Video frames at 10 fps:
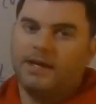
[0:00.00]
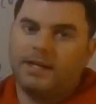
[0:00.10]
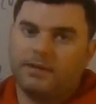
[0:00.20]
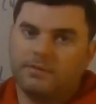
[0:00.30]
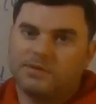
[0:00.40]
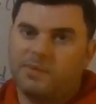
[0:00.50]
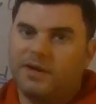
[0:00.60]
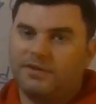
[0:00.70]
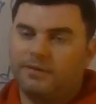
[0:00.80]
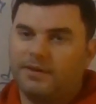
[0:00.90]
and I can
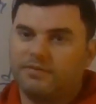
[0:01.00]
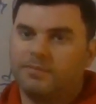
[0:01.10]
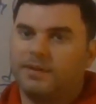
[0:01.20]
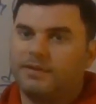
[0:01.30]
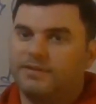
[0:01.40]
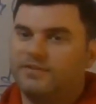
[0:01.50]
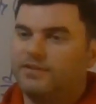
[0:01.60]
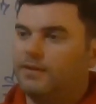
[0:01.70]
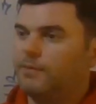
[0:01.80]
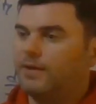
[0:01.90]
respond to you and everybody can
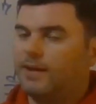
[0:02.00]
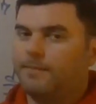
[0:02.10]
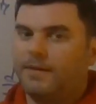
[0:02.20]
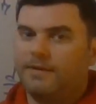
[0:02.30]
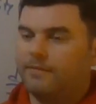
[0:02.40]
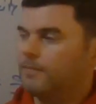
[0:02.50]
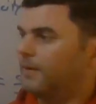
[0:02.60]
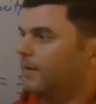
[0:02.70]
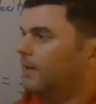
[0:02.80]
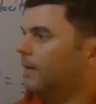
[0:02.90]
see. We can help out
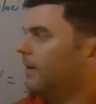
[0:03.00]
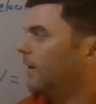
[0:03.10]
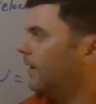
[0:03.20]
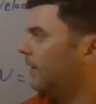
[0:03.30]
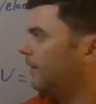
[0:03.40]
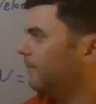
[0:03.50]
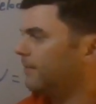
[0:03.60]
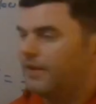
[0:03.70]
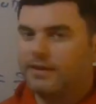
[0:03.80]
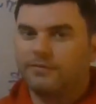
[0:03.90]
everybody.
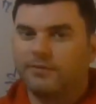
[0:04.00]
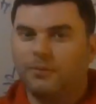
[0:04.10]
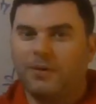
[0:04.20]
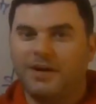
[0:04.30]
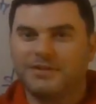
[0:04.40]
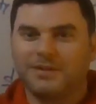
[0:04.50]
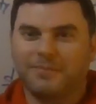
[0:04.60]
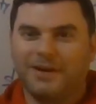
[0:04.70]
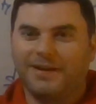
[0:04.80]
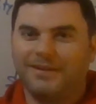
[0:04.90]
Thanks for watching
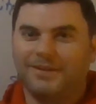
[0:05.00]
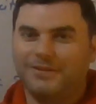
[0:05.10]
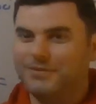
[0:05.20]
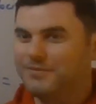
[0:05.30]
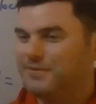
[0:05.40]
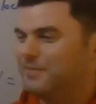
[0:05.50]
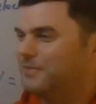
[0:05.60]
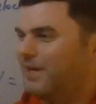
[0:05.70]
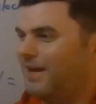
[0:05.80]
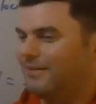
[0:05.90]
my YouTube
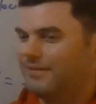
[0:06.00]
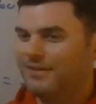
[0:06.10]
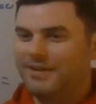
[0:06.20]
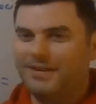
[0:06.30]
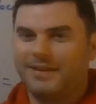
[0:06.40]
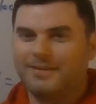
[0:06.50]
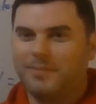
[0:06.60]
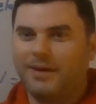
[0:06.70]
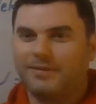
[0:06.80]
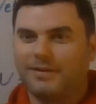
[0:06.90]
channel. That's
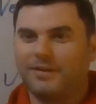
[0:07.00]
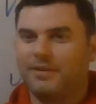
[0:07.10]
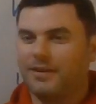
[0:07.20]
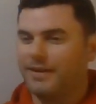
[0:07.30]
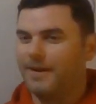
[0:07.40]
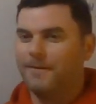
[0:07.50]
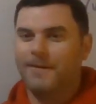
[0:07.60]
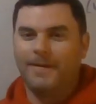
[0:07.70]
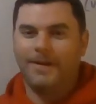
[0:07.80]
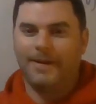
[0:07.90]
apparently a thing now.
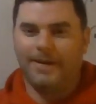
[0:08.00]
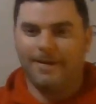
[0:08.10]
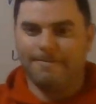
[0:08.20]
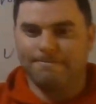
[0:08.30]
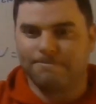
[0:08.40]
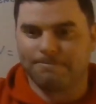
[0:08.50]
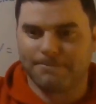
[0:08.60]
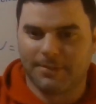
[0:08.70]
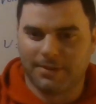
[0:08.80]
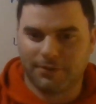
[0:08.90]

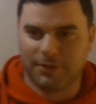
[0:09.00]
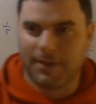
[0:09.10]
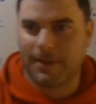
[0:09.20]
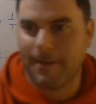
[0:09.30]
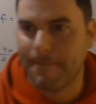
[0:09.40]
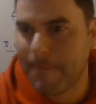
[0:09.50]
Good luck.